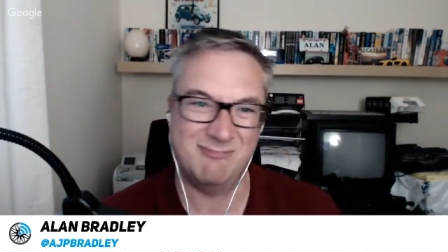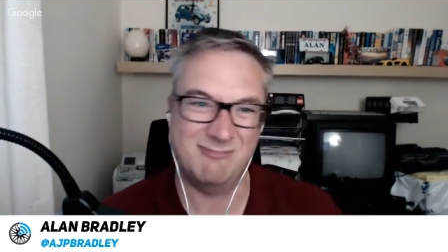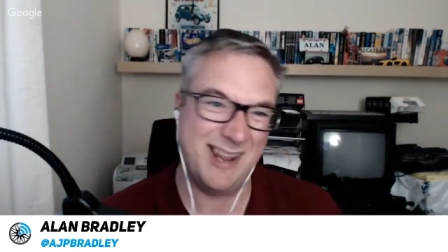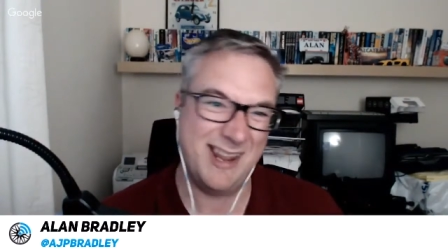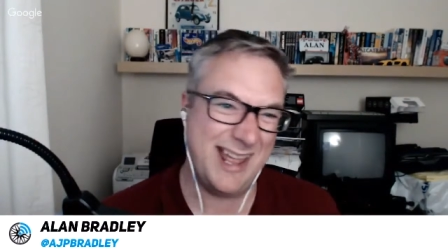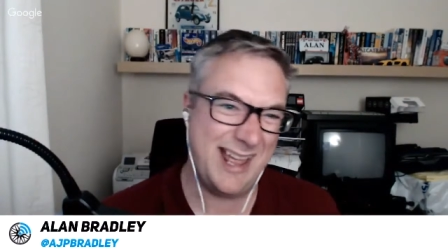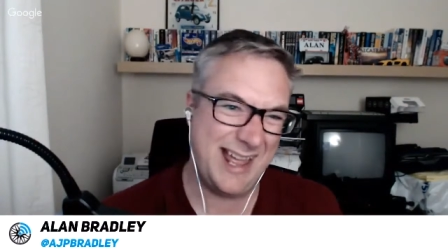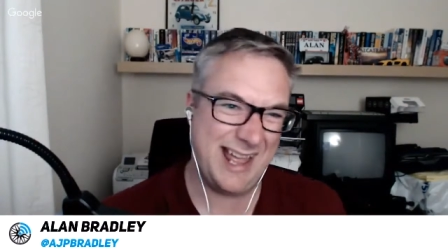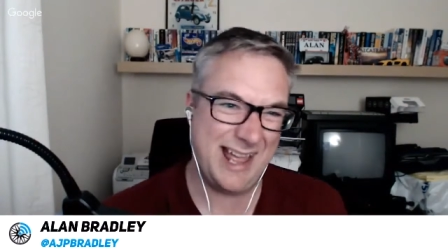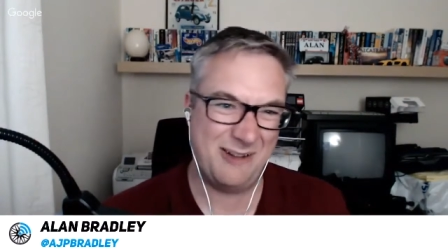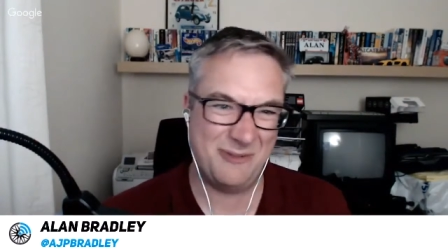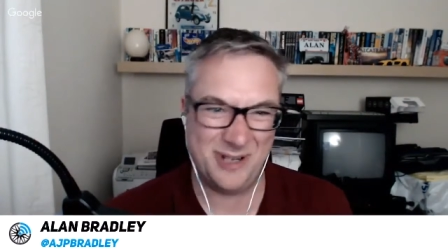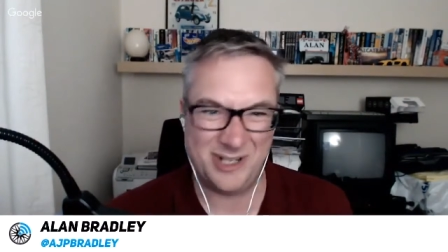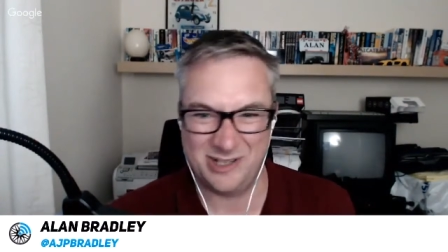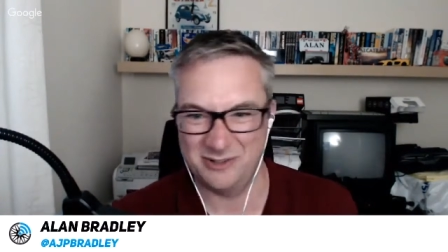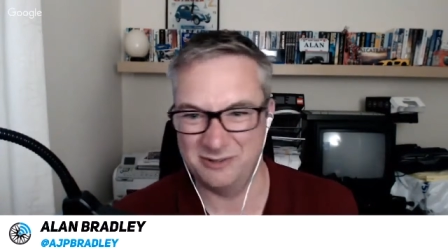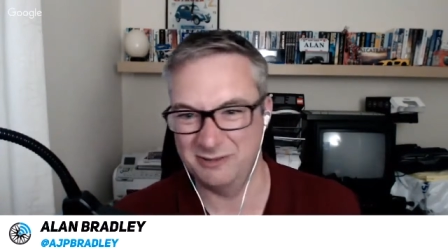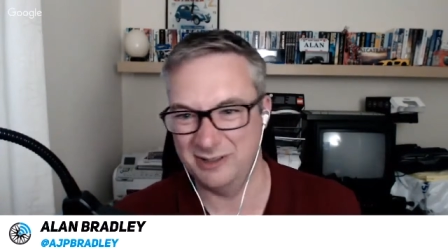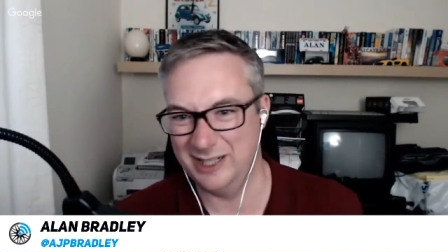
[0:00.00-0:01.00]
nah, we're
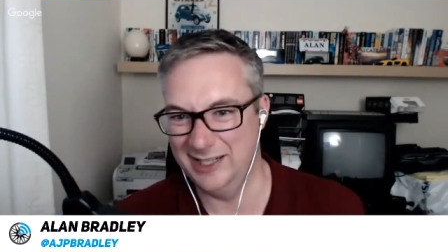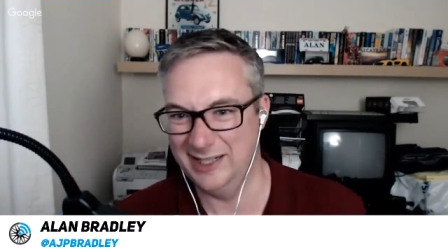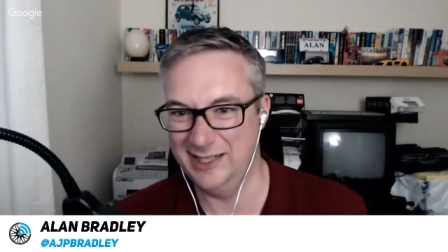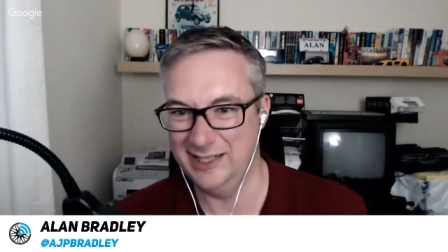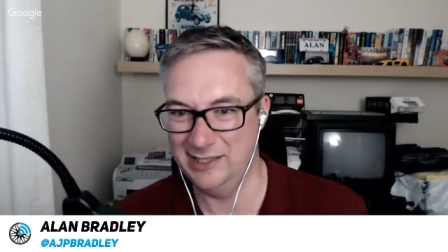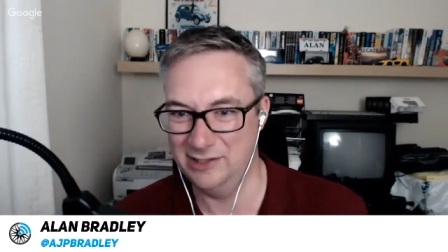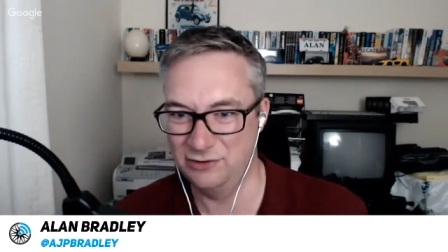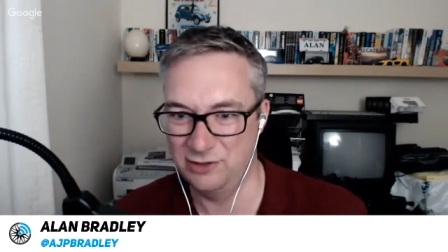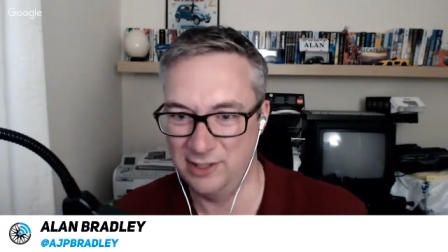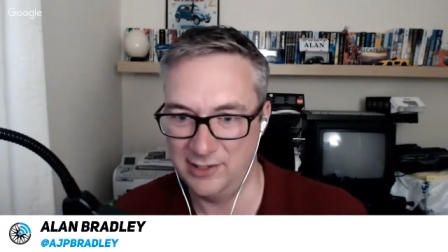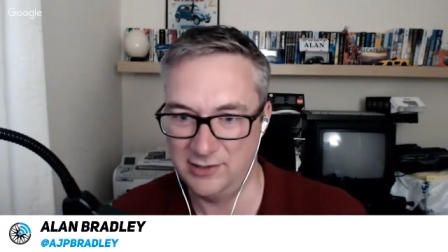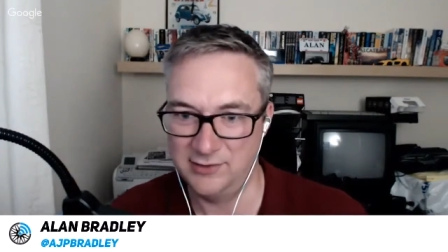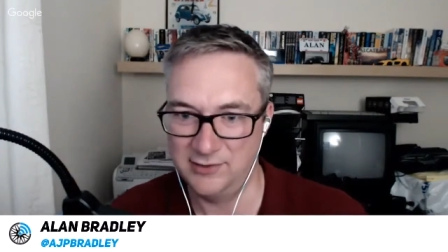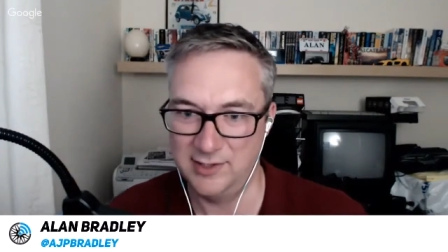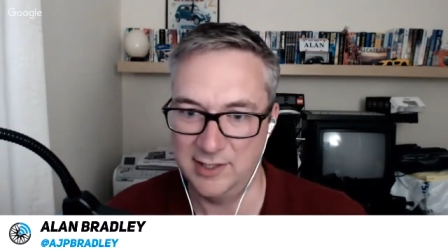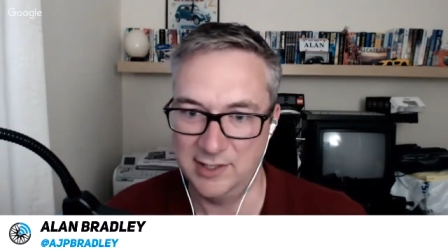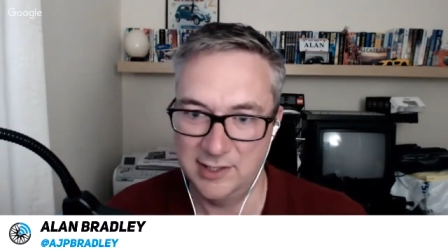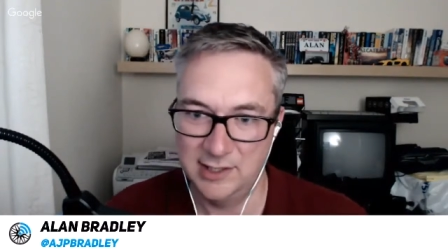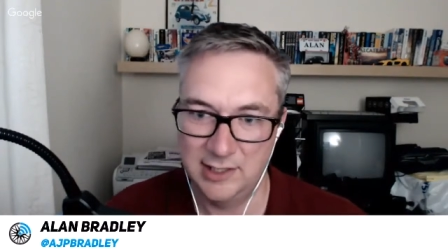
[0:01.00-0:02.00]
not really
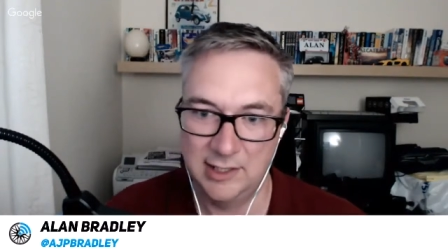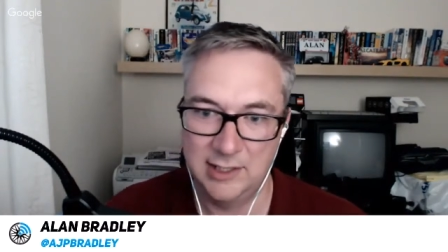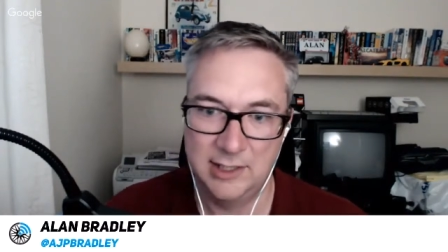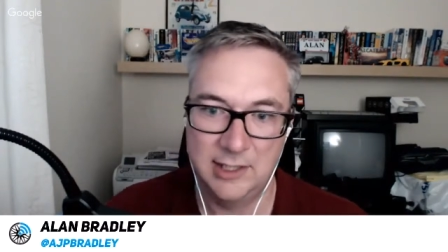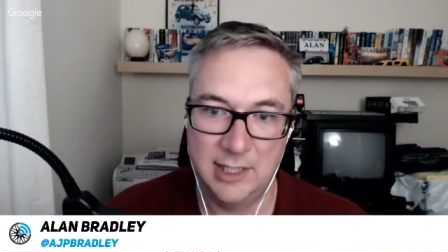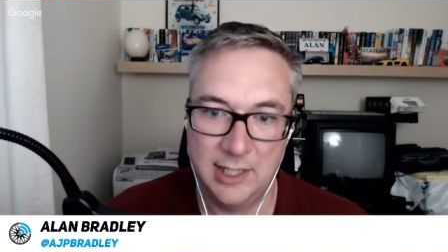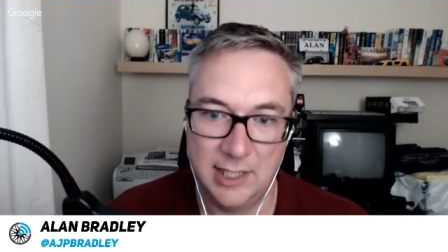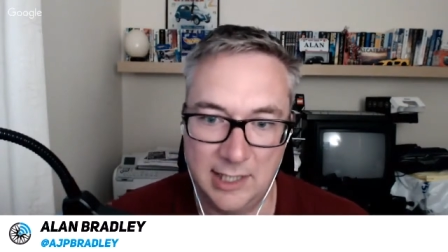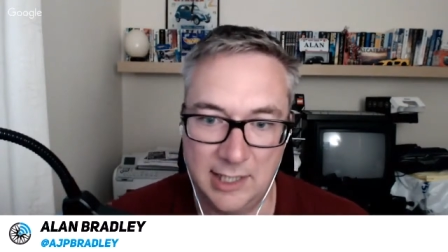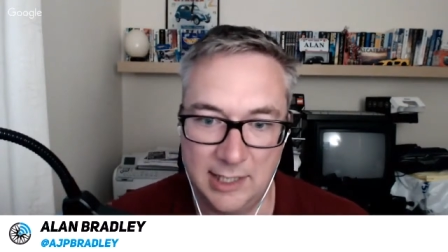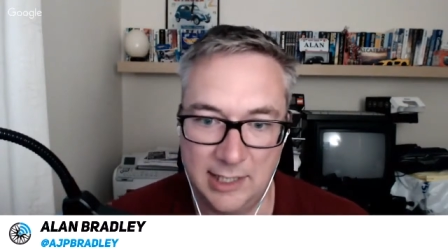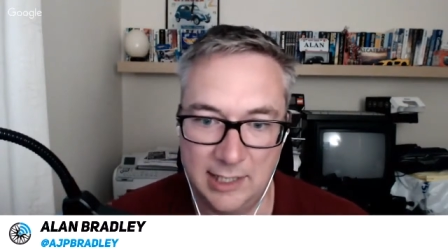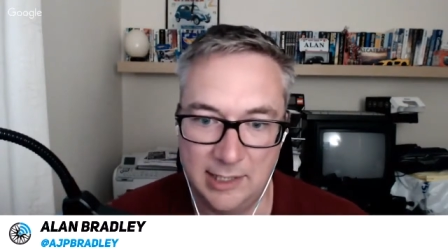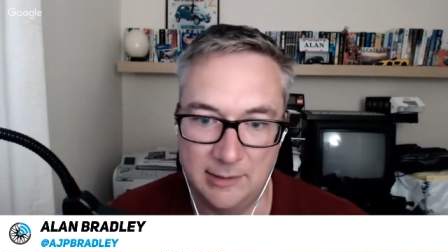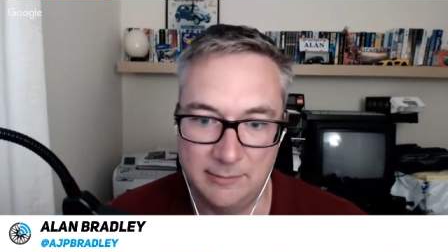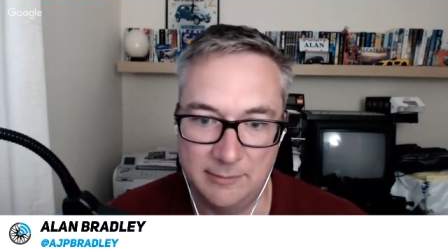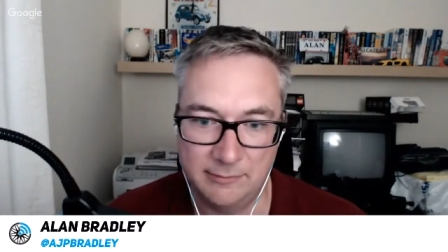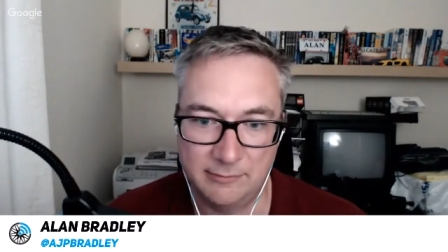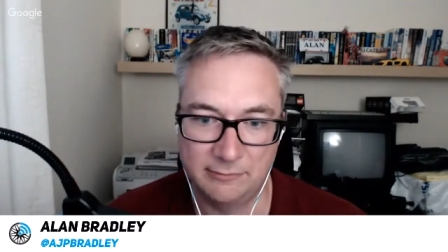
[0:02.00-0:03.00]
interested
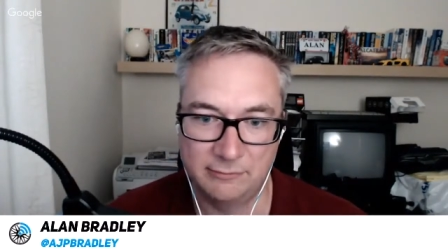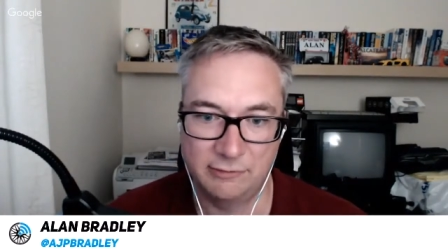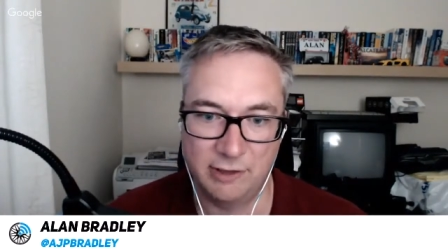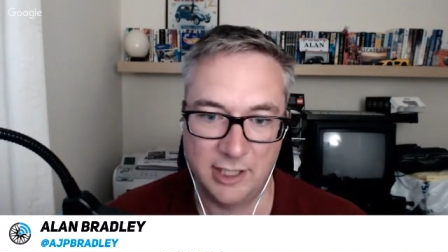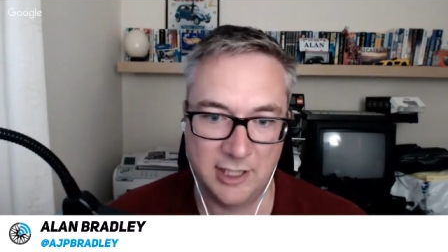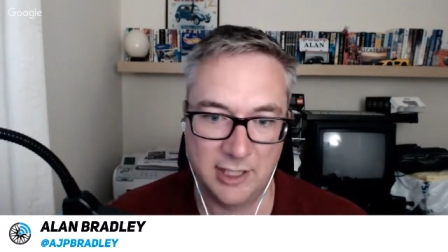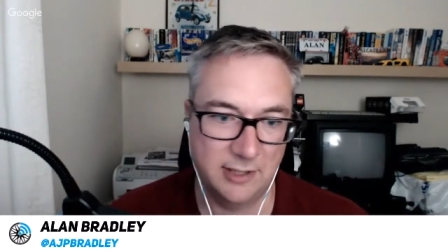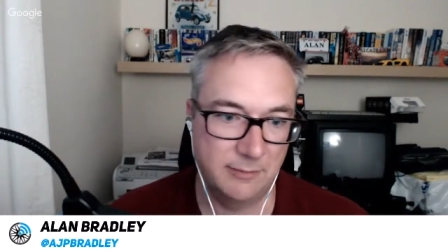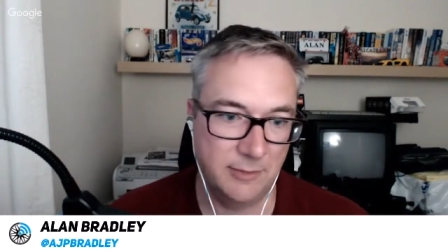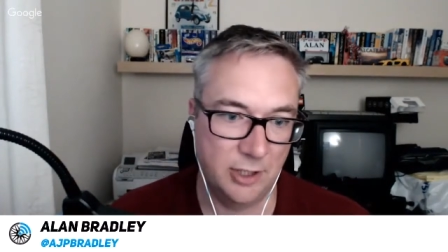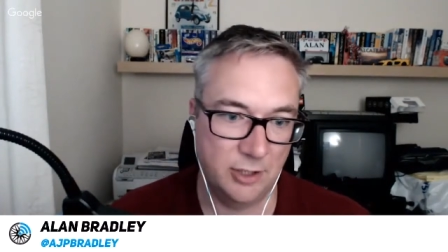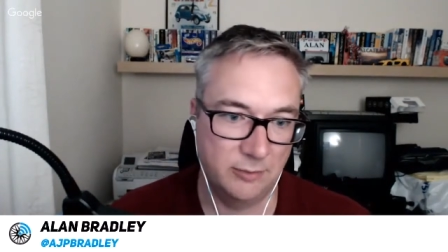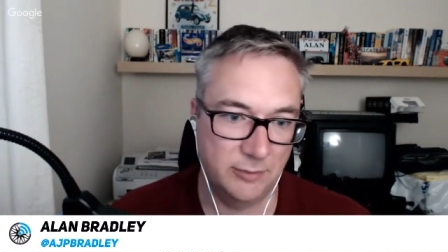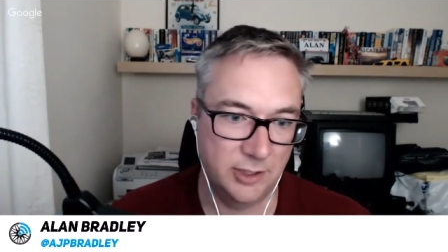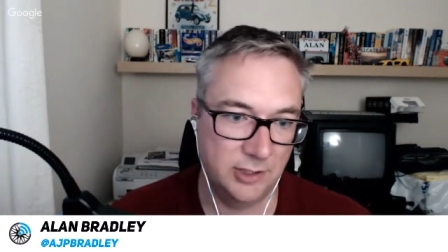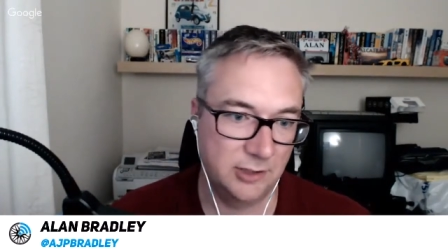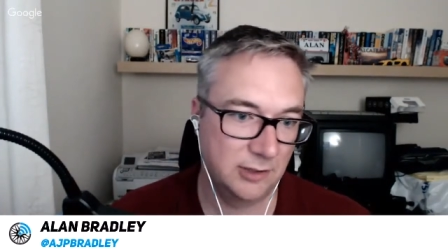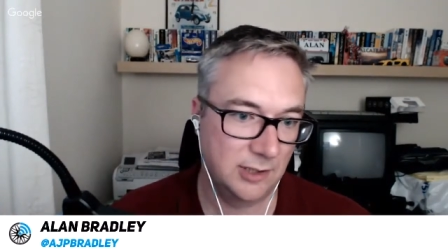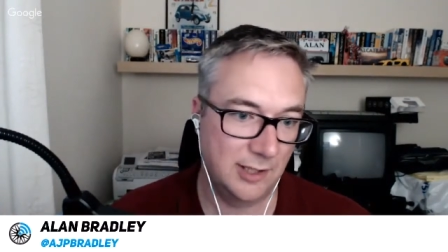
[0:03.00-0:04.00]
right at the
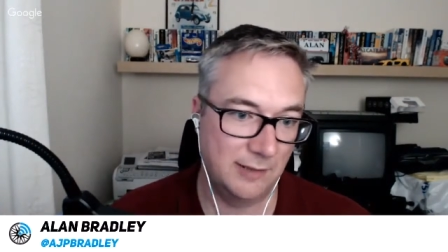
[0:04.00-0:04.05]
moment.